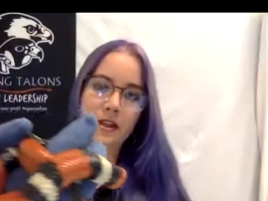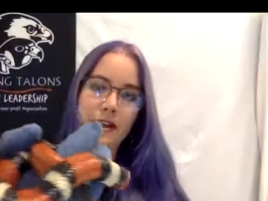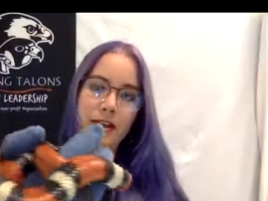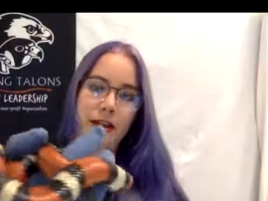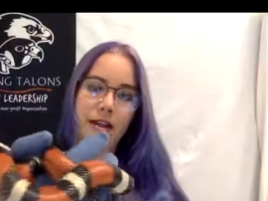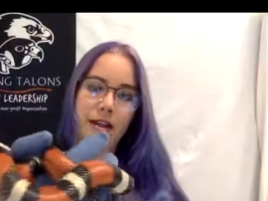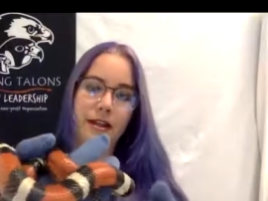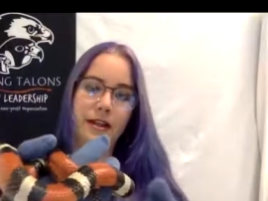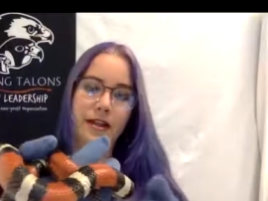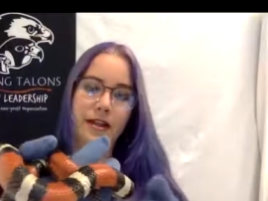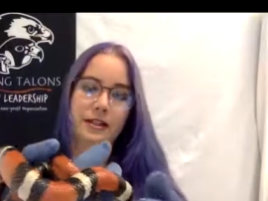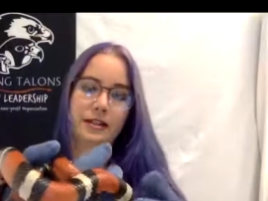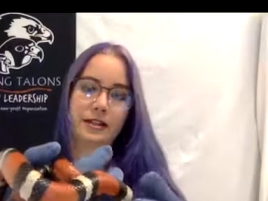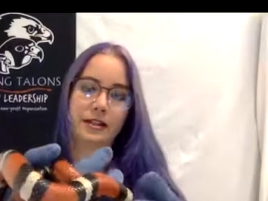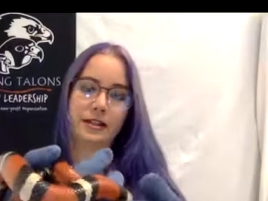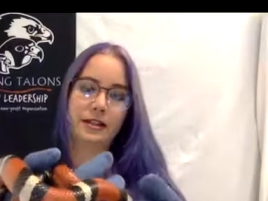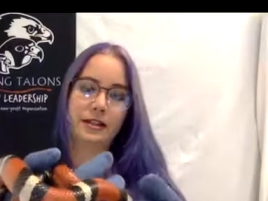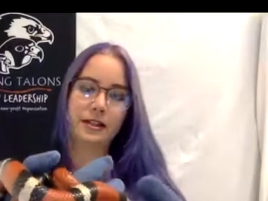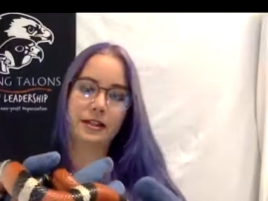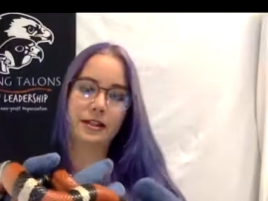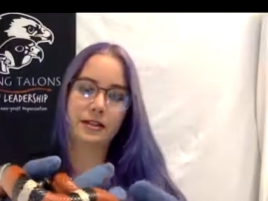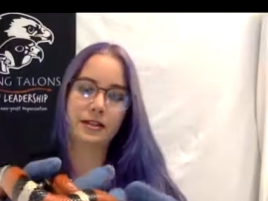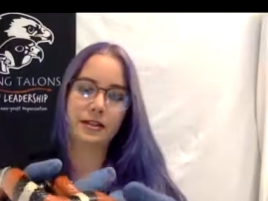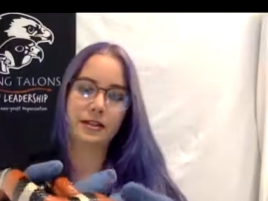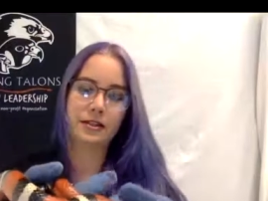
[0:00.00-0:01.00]
And
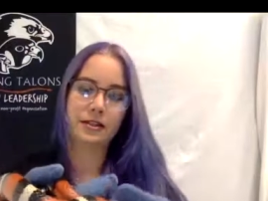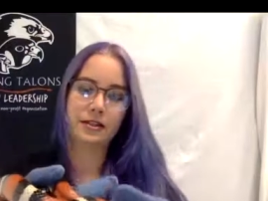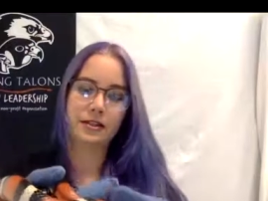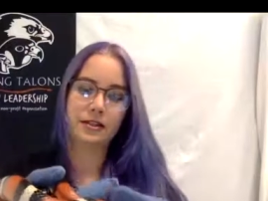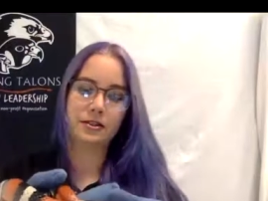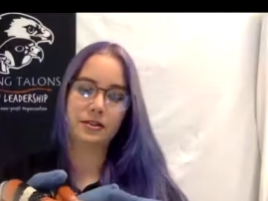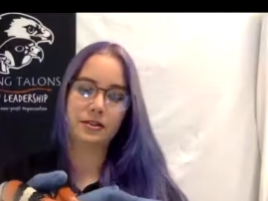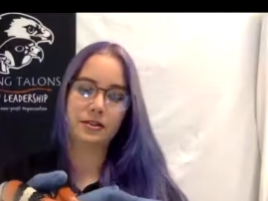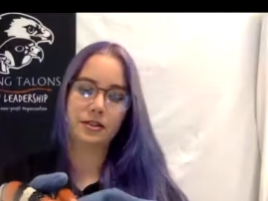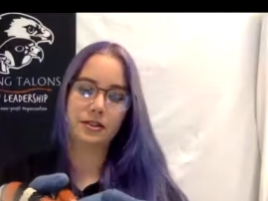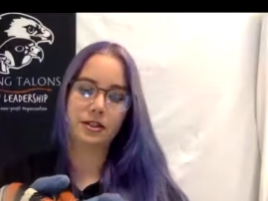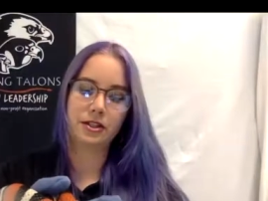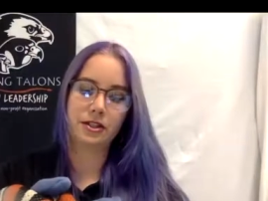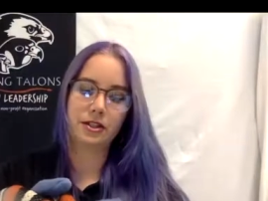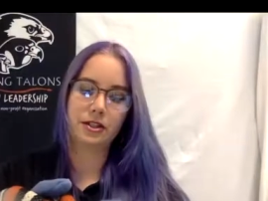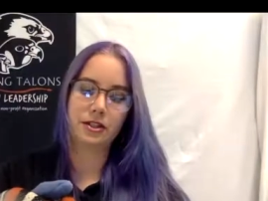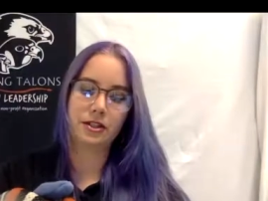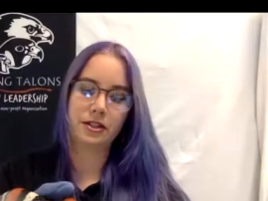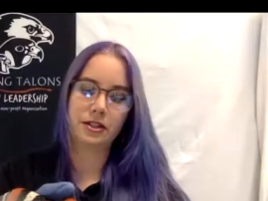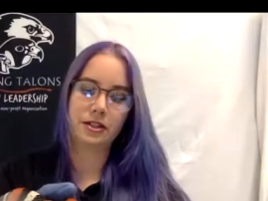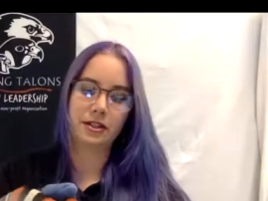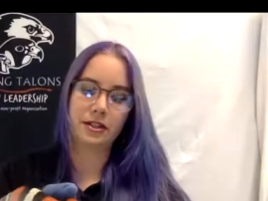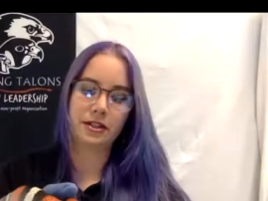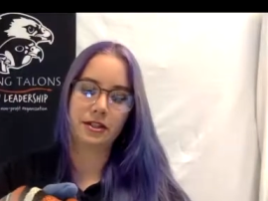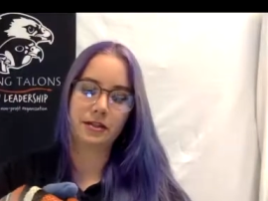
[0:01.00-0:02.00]

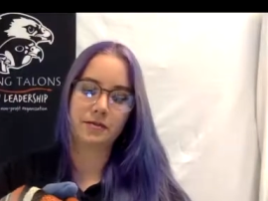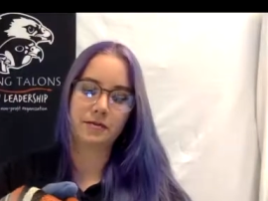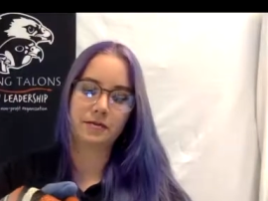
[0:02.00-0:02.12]
she,